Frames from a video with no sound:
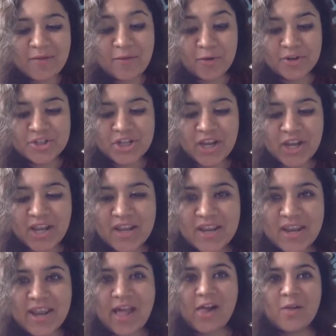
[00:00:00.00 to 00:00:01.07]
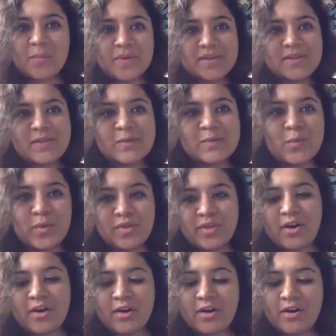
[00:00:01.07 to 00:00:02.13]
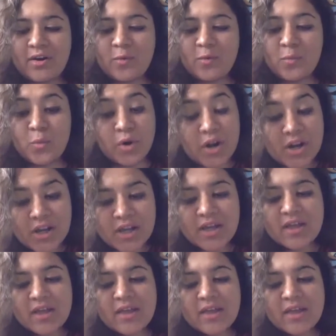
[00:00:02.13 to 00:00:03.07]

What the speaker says: for Chen and help us with our work,